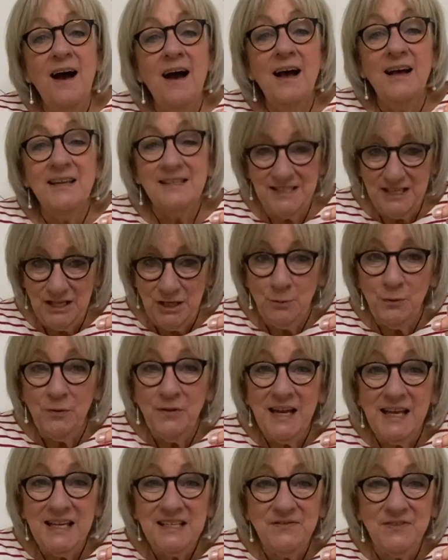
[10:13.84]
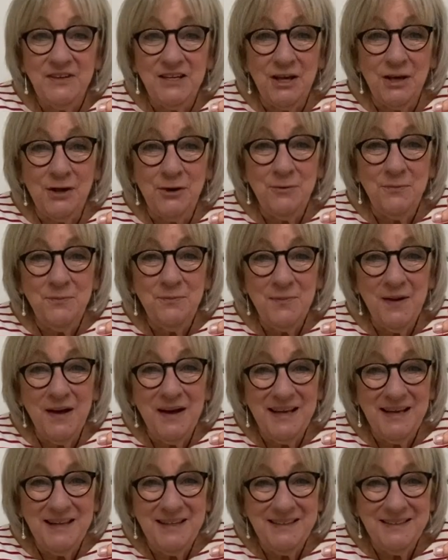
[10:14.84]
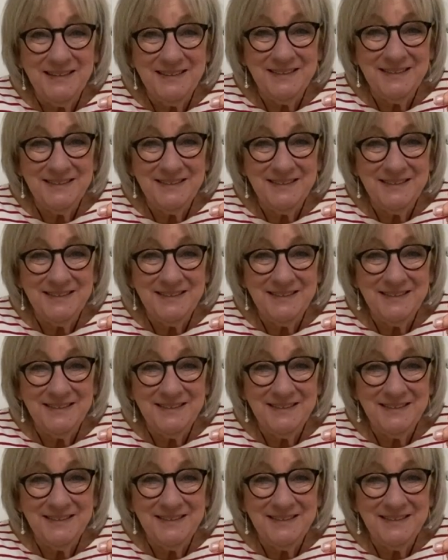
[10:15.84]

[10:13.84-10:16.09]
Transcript: See you on the next video. Bye.